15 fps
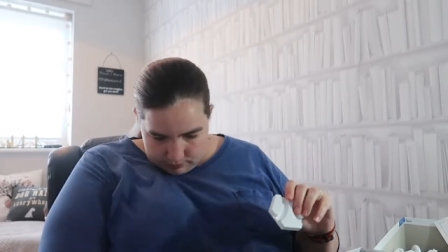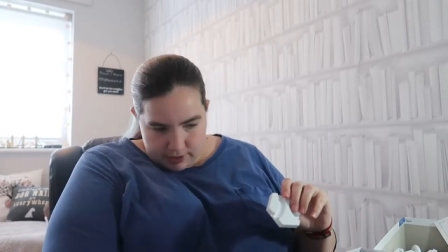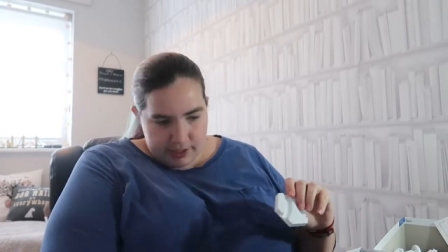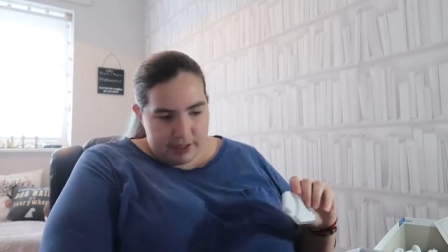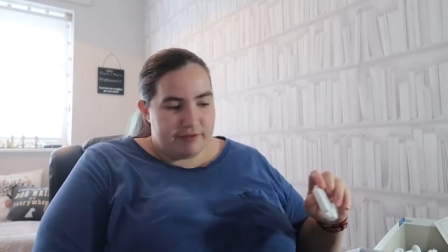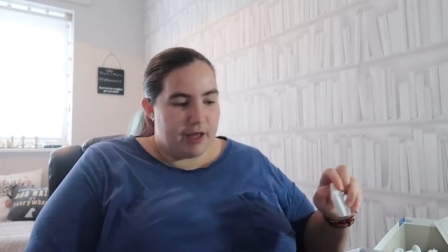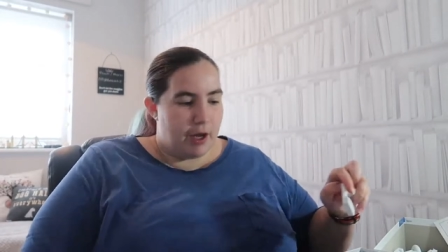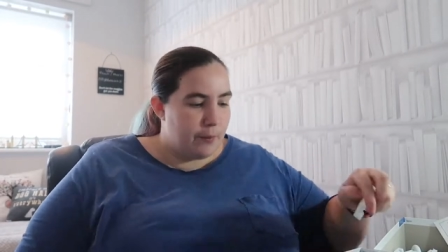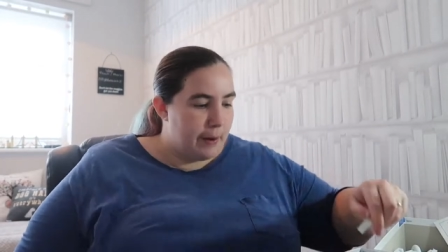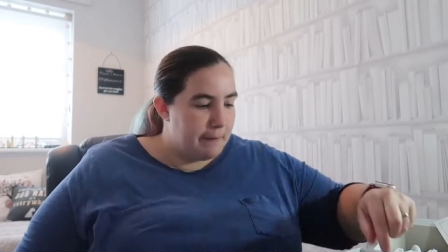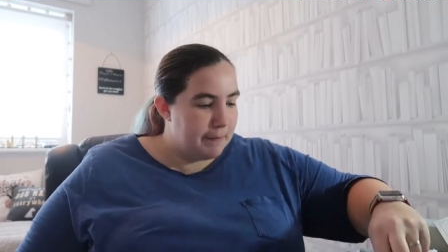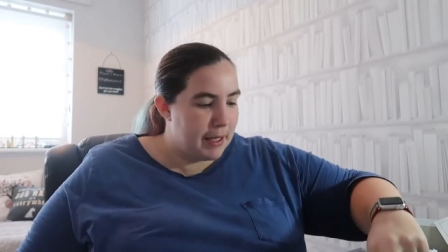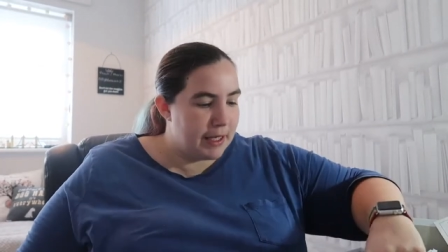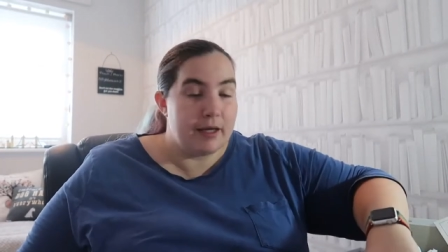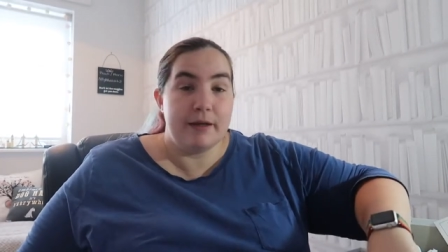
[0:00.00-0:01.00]
if that
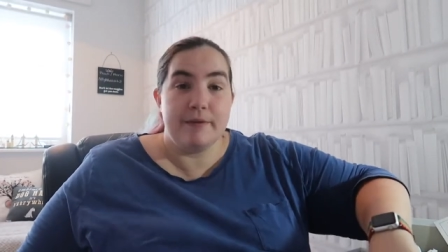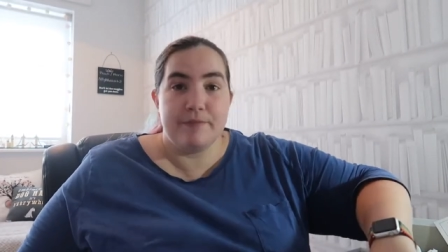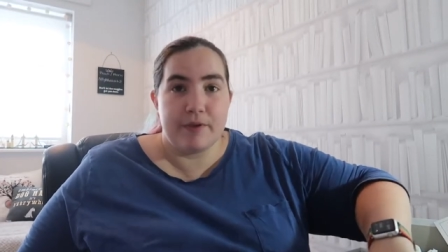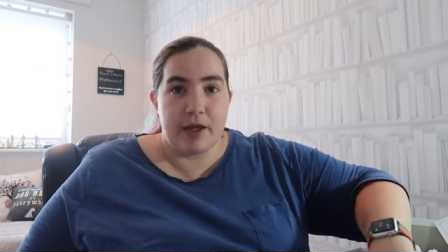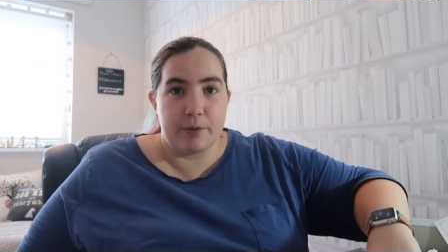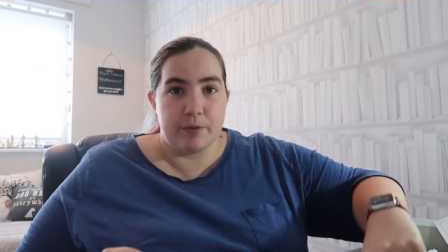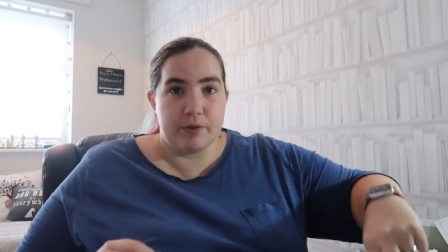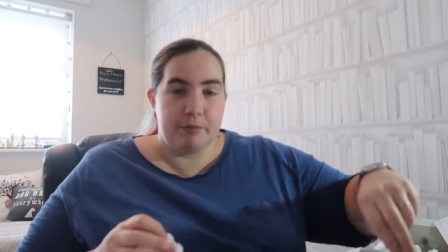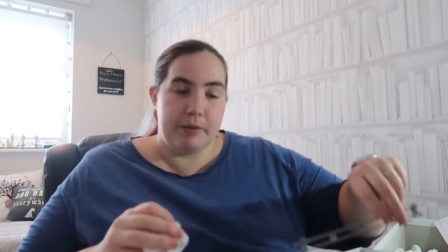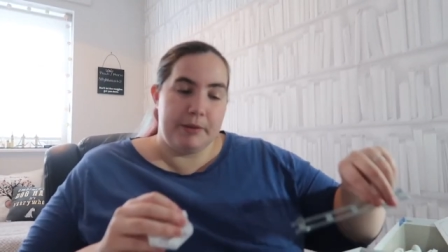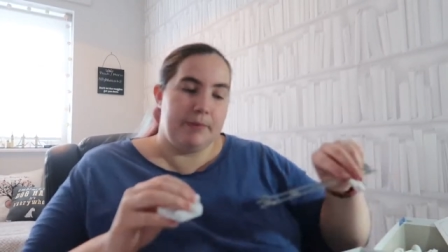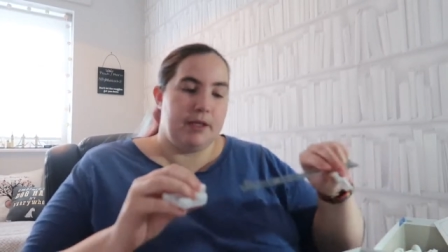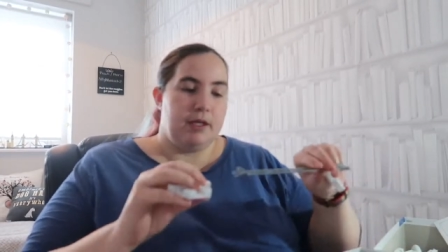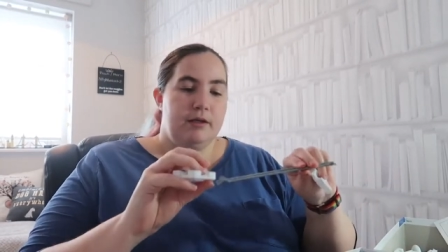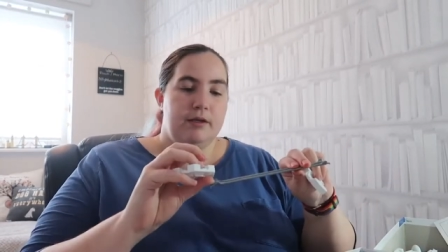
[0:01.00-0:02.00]
went better that would have
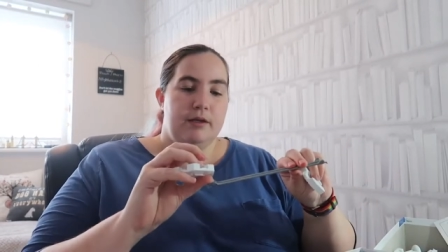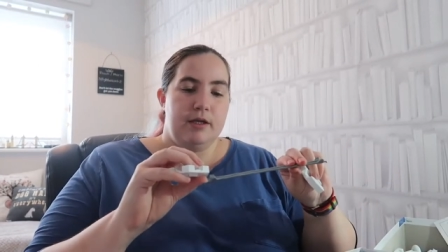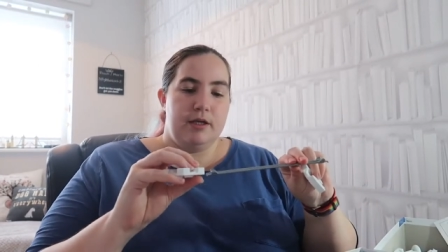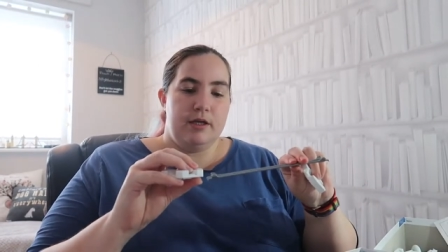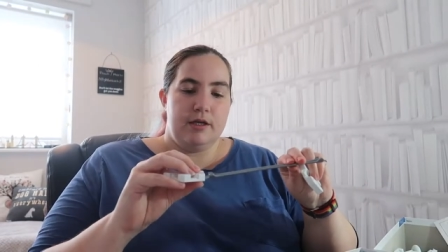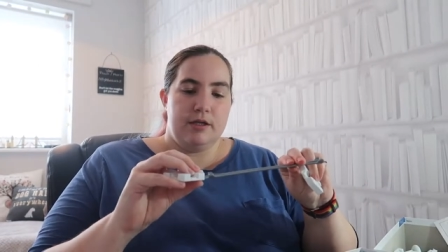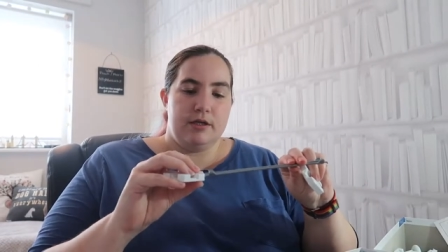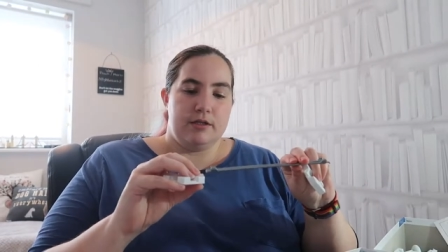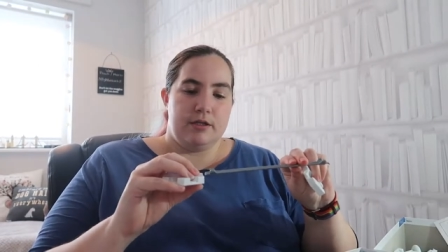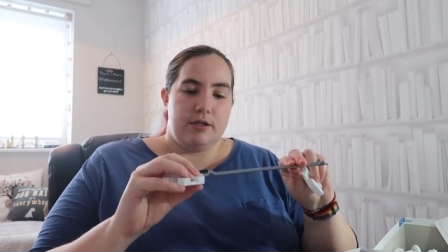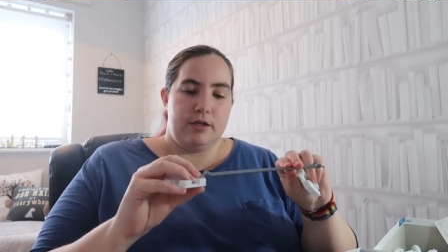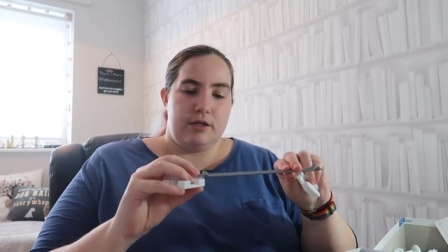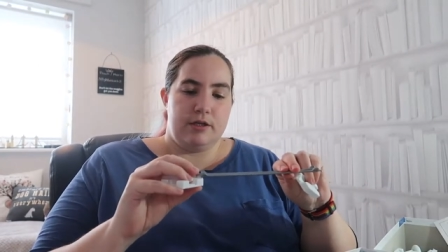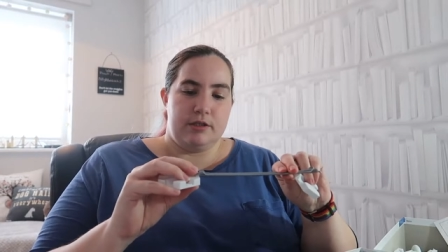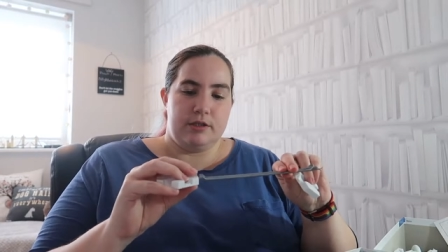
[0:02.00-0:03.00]
been better so
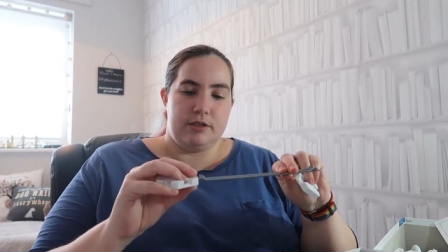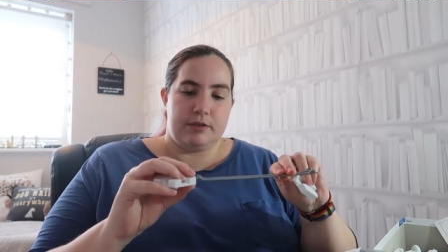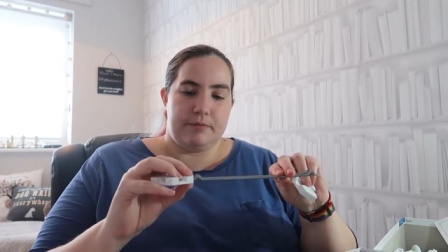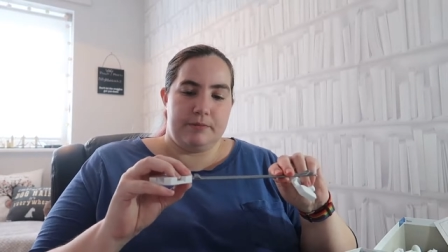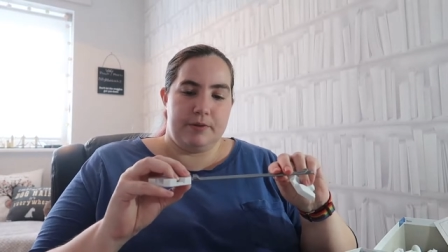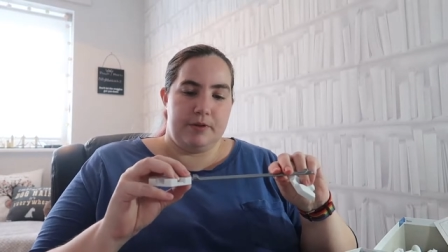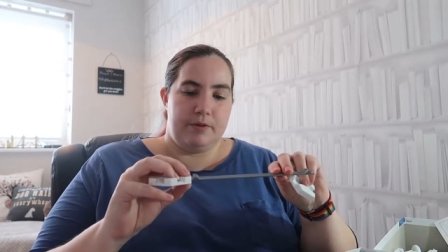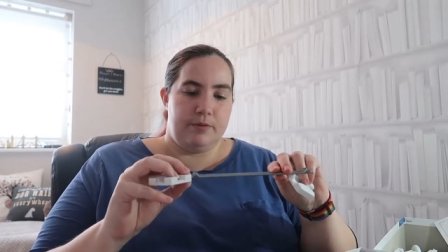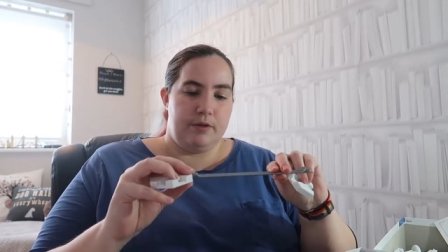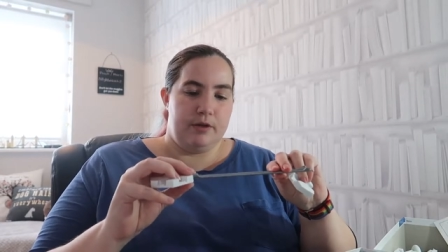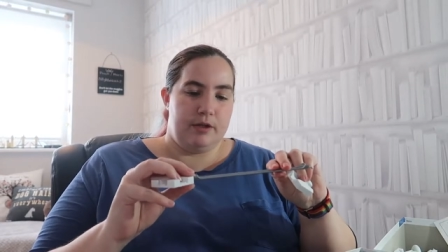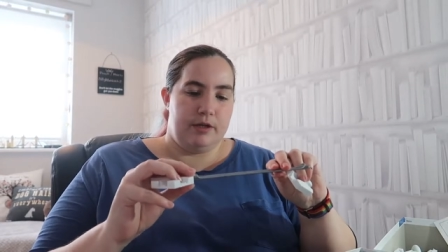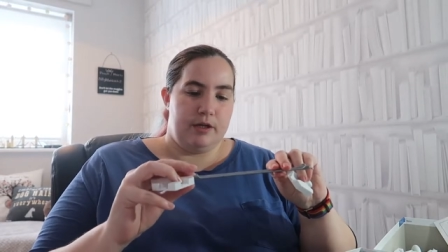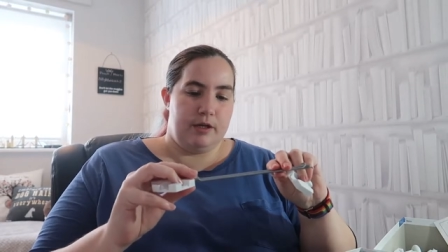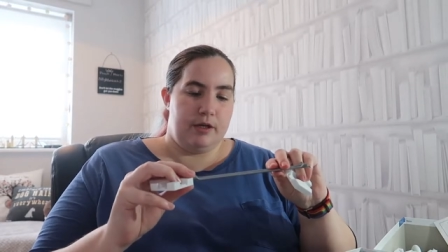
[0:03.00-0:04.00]
you can just put
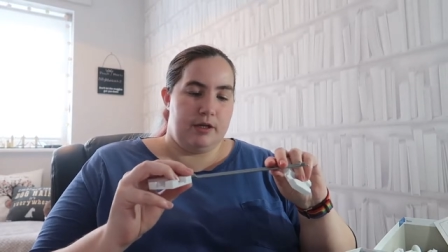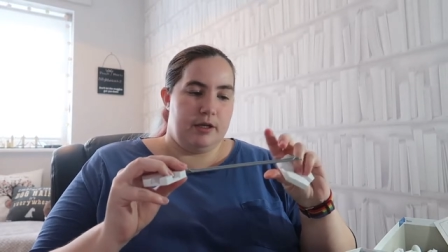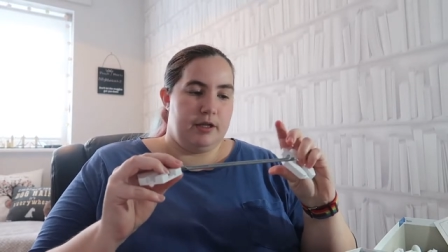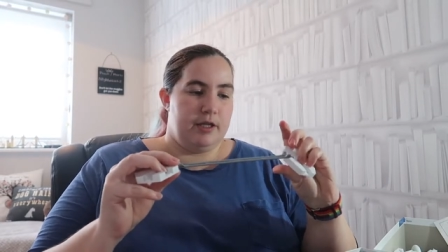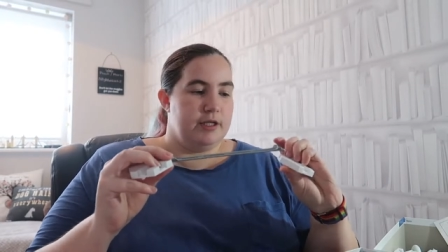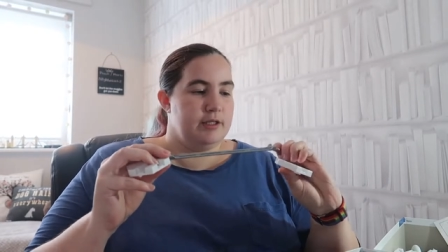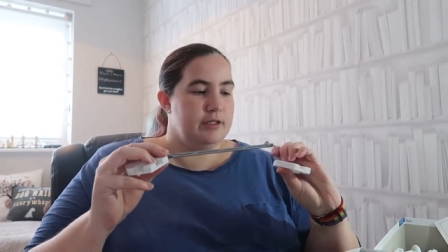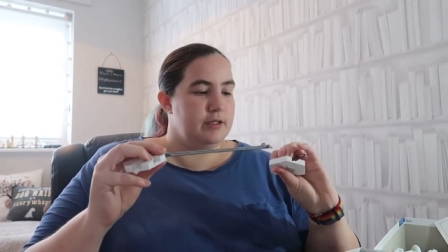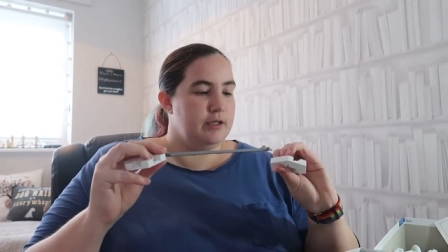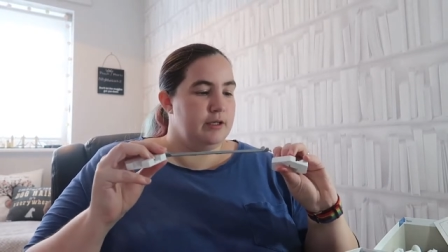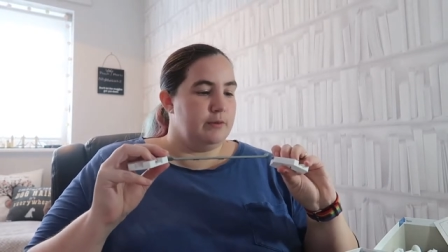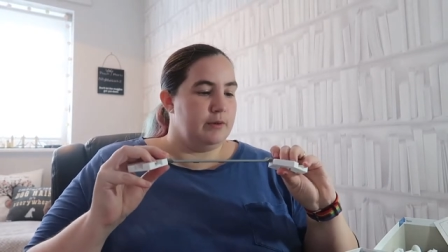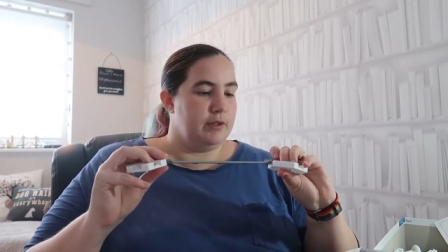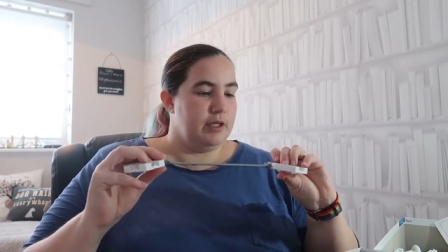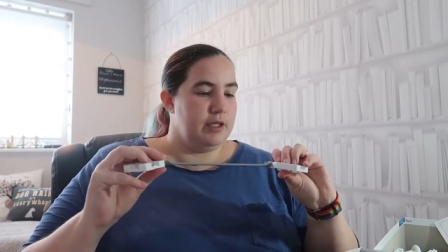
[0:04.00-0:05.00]
one like this
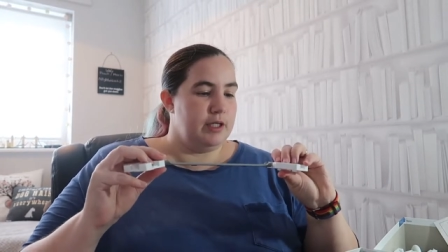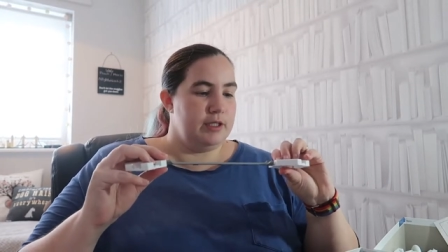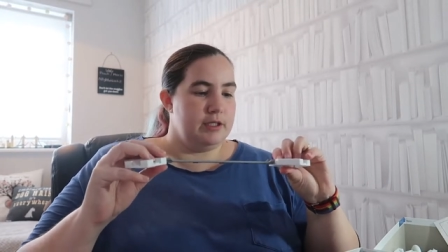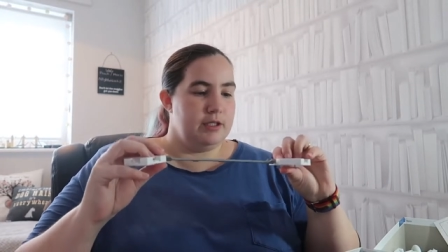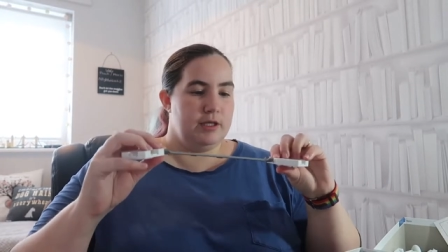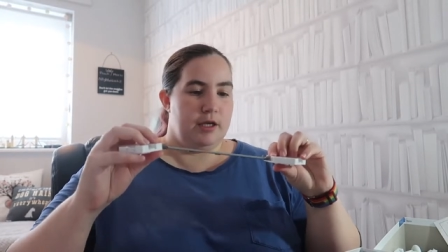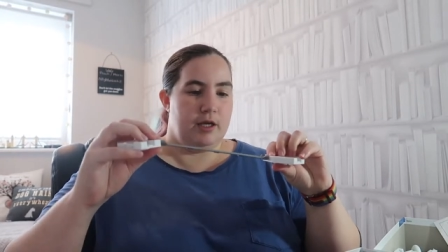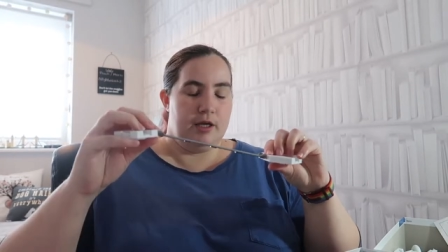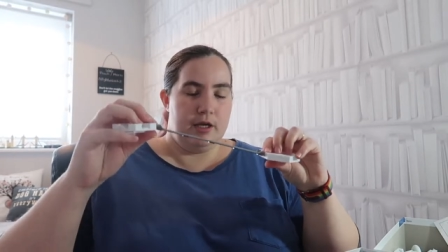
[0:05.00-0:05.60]
and one like this